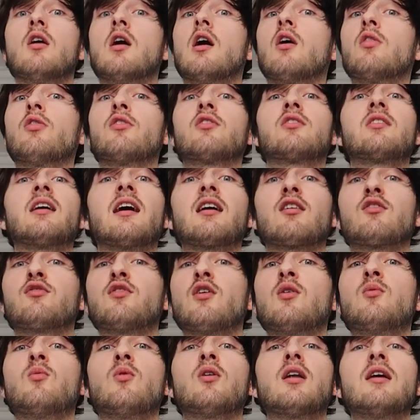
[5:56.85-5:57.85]
on the
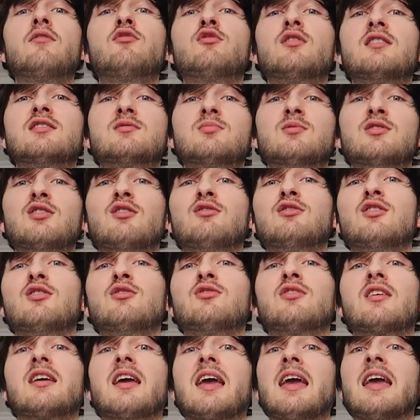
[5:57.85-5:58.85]
saxophone, whatever instrument you're
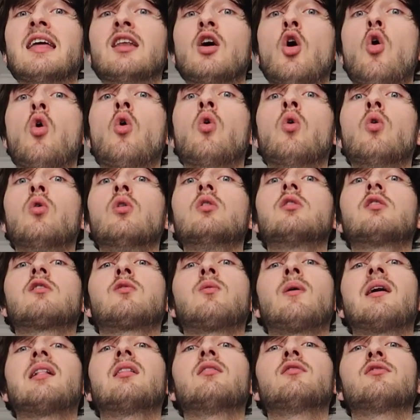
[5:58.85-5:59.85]
using, in all
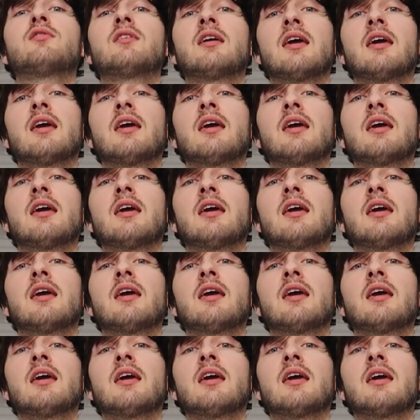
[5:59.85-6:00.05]
12